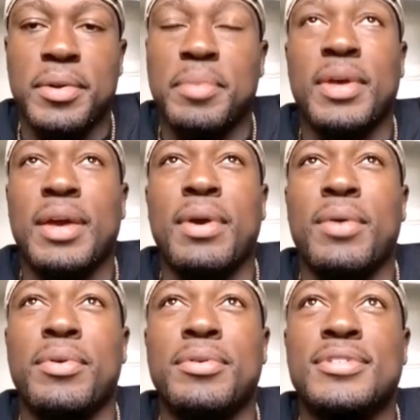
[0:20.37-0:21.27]
It's where
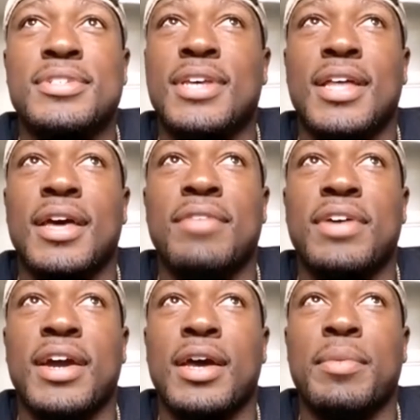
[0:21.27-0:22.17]
I'm going to plant my
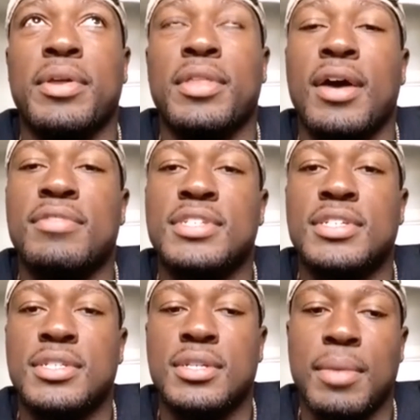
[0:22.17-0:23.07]
roots. I love it. I come
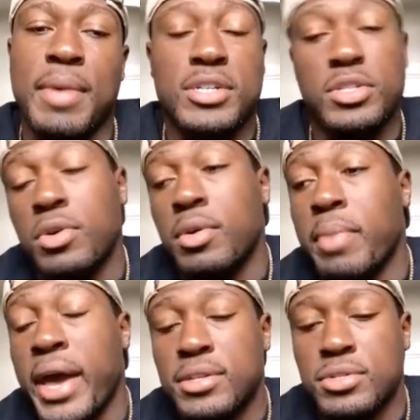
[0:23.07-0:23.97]
here in the off season.
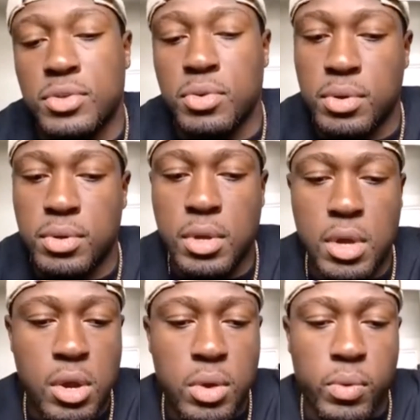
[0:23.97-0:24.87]
I'm actually going back to
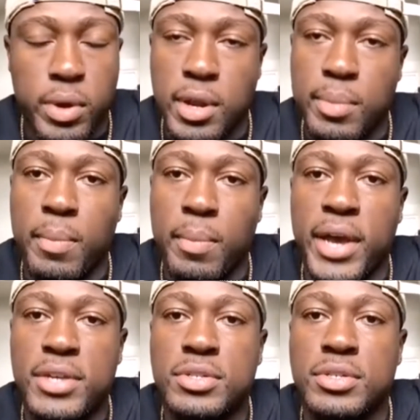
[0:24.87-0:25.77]
school,
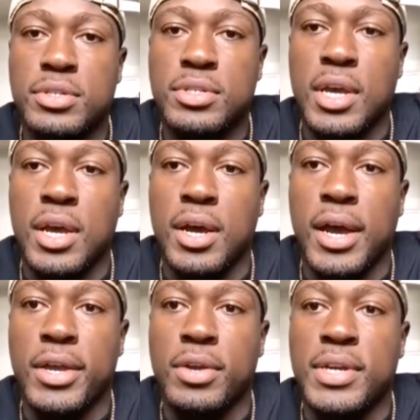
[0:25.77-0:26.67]
working on my
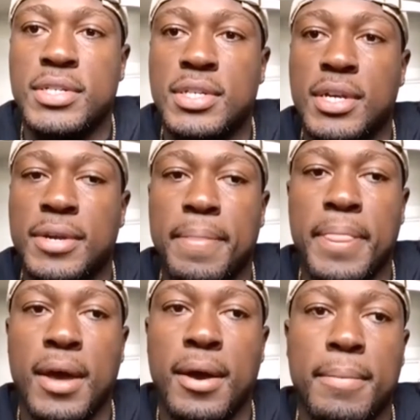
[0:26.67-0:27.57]
master's at
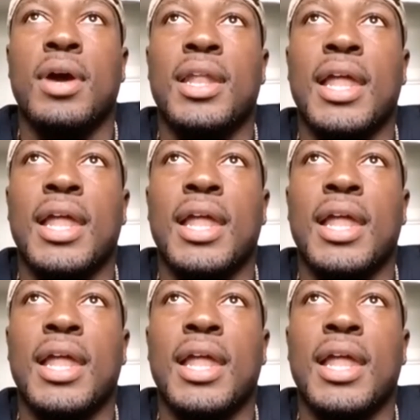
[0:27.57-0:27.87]
USC.